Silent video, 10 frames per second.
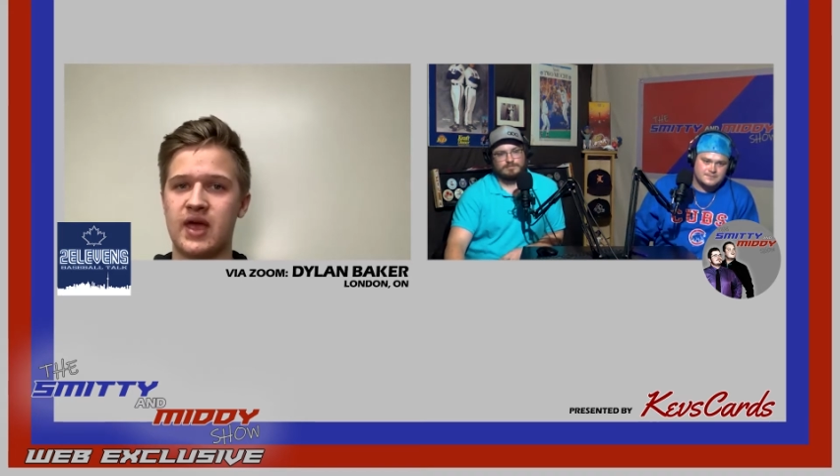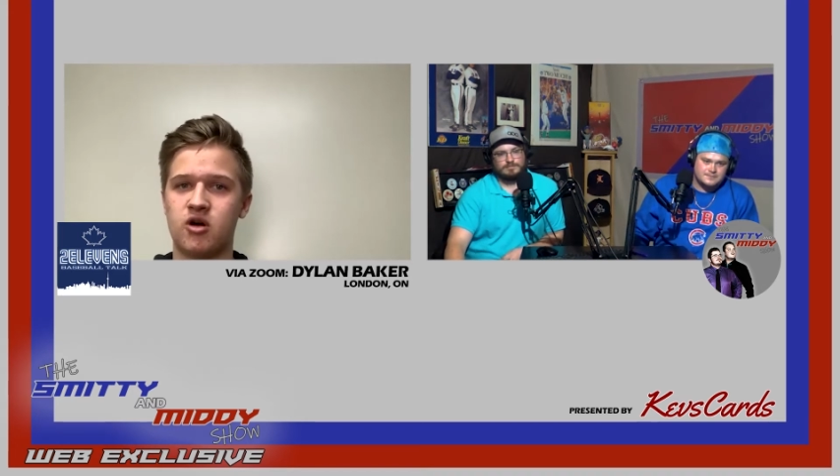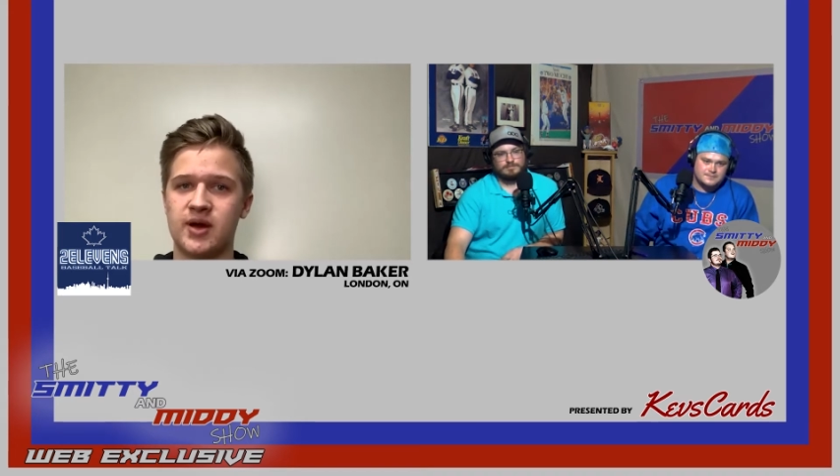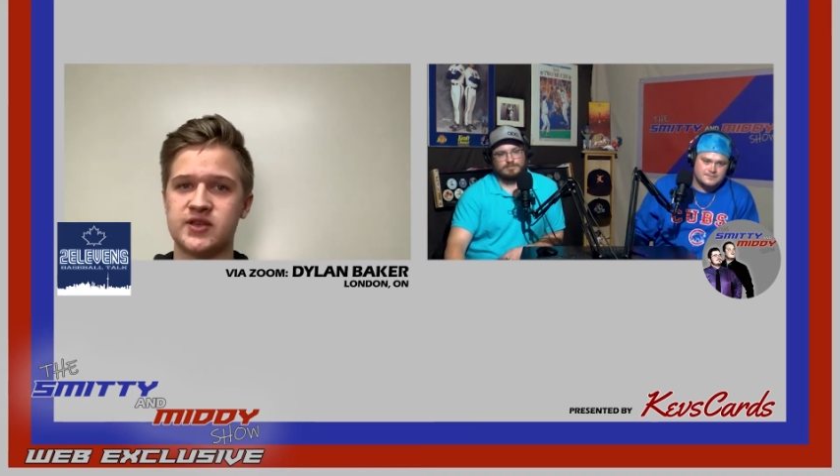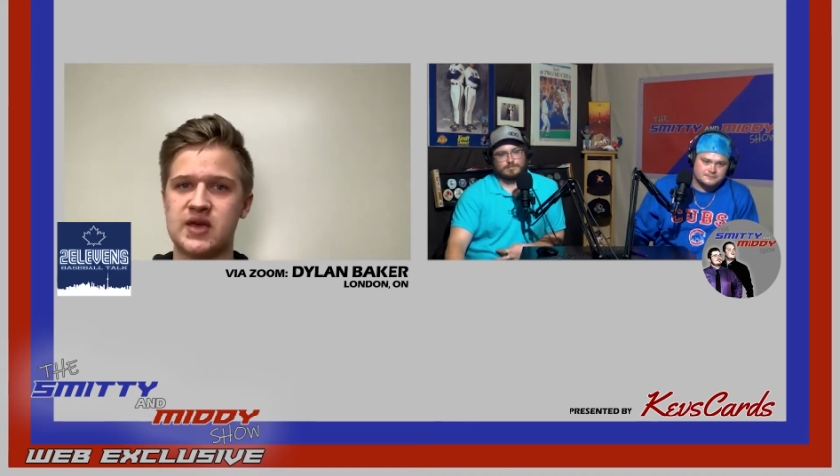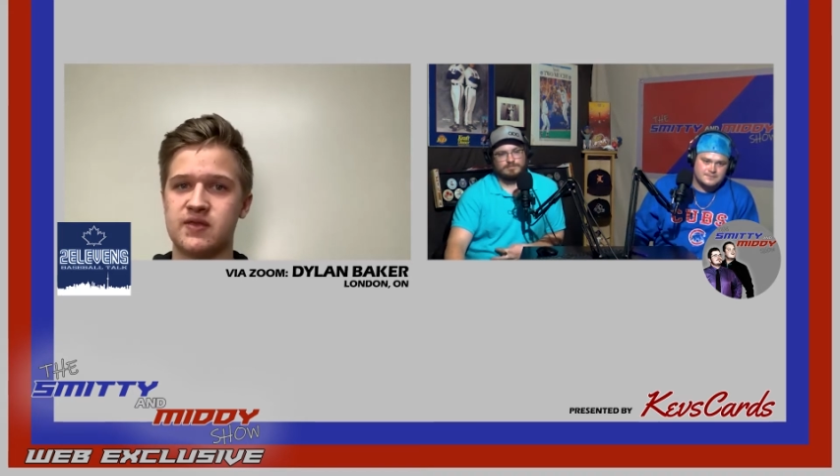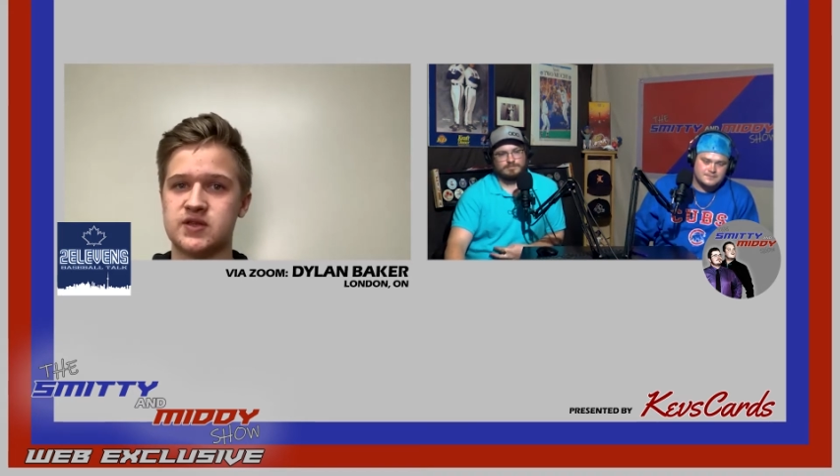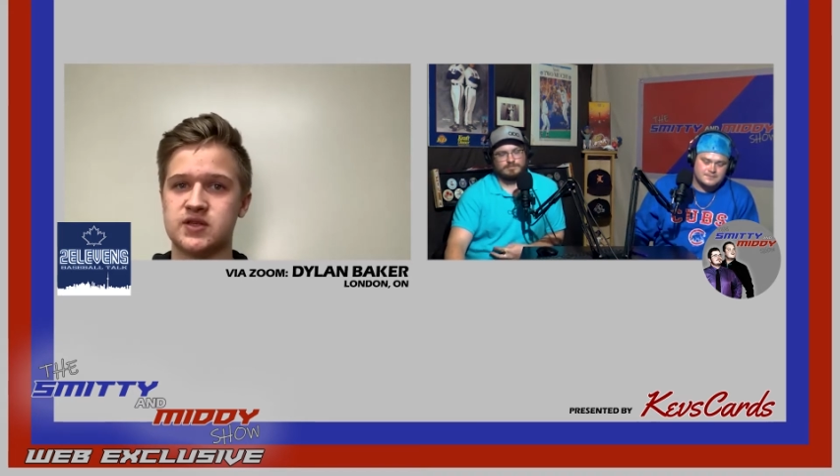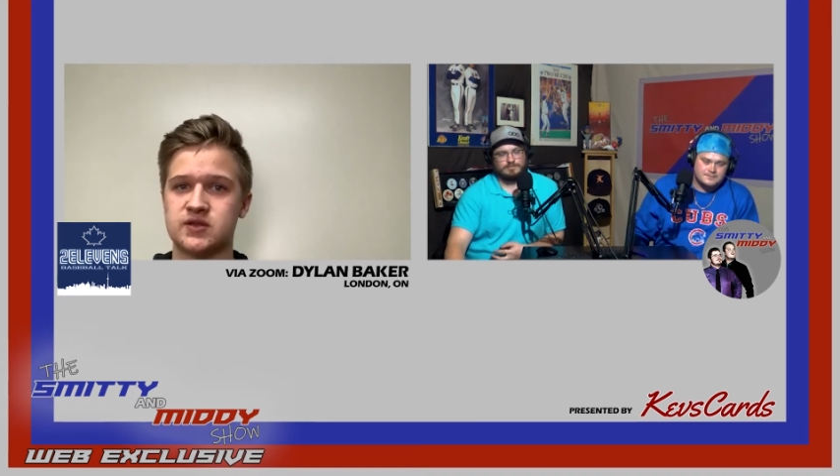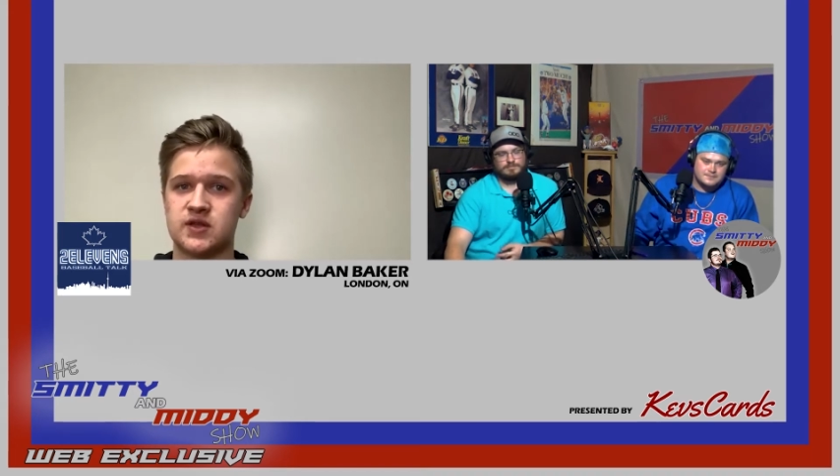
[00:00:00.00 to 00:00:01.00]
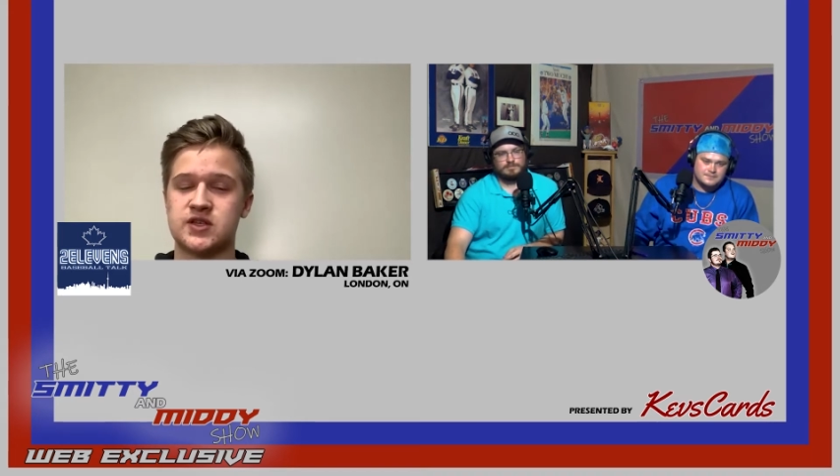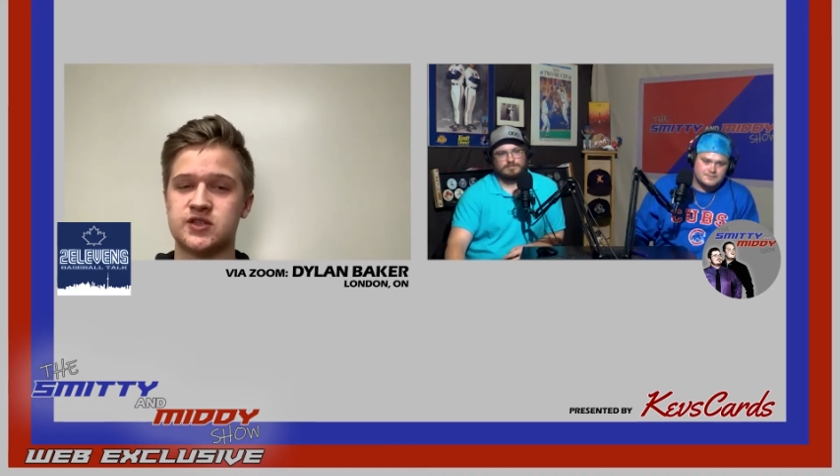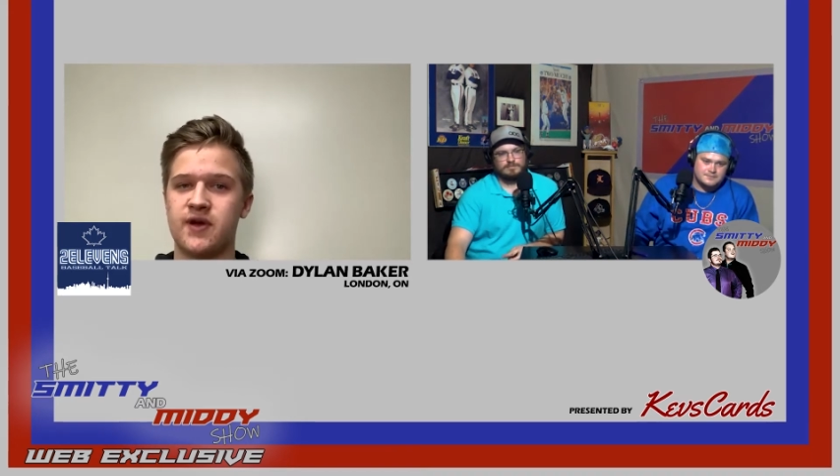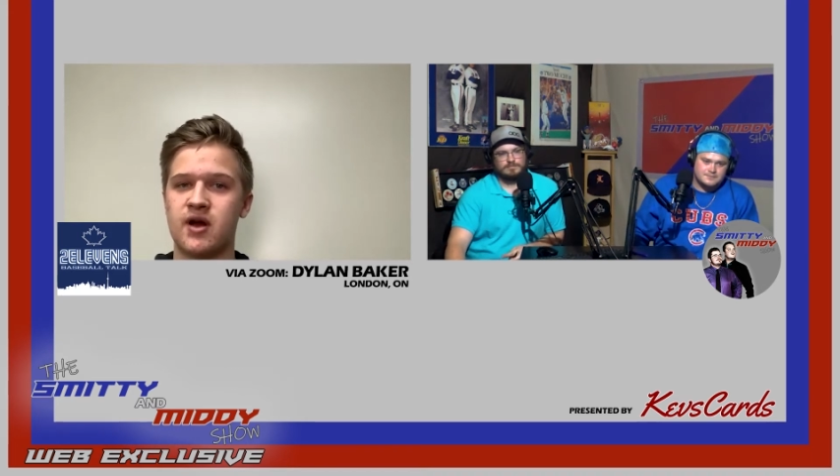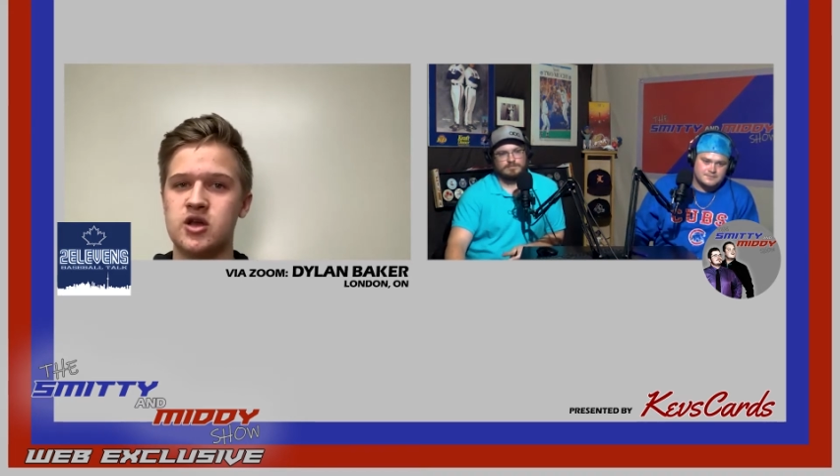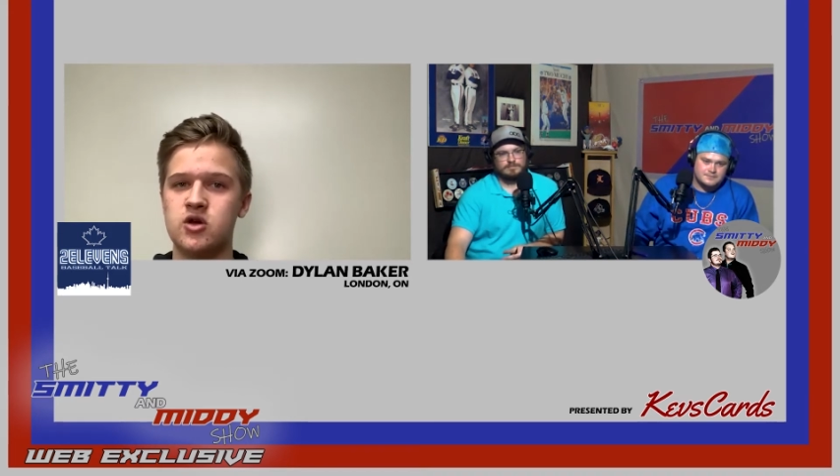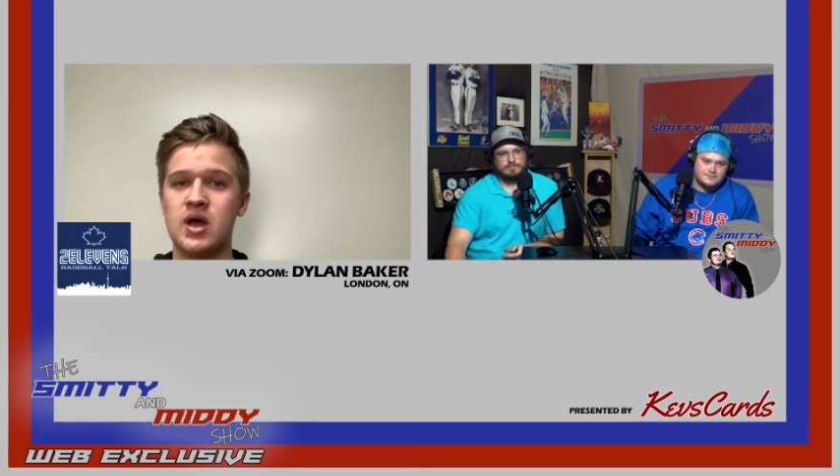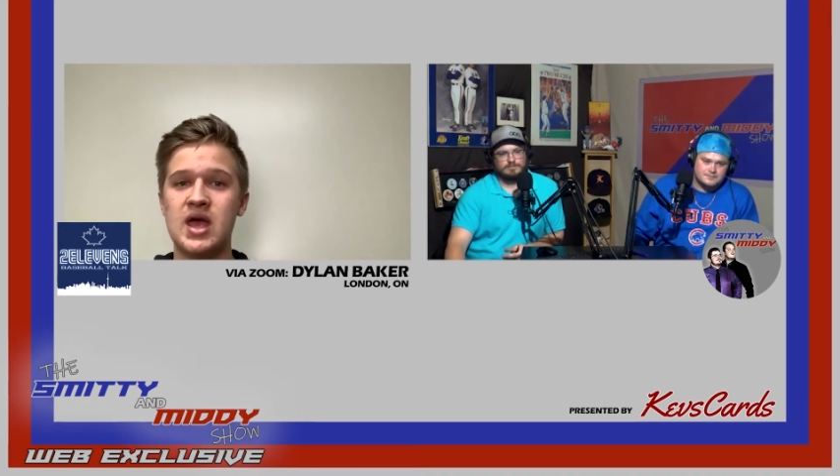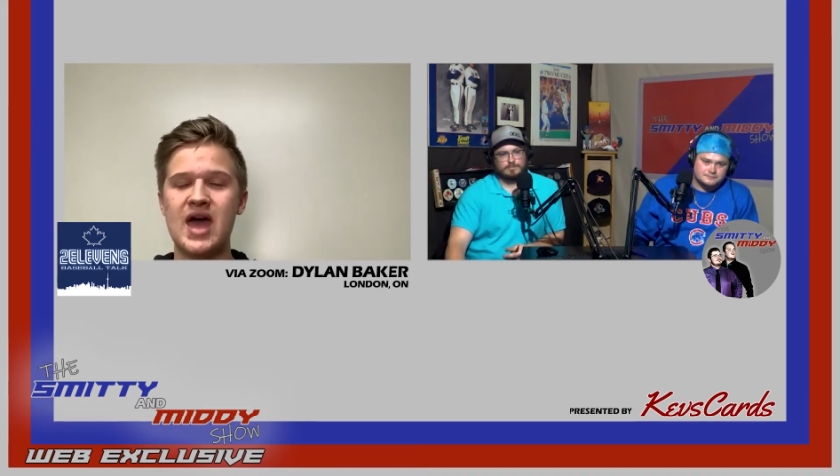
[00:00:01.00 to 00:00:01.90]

Noah, by saying this is very new.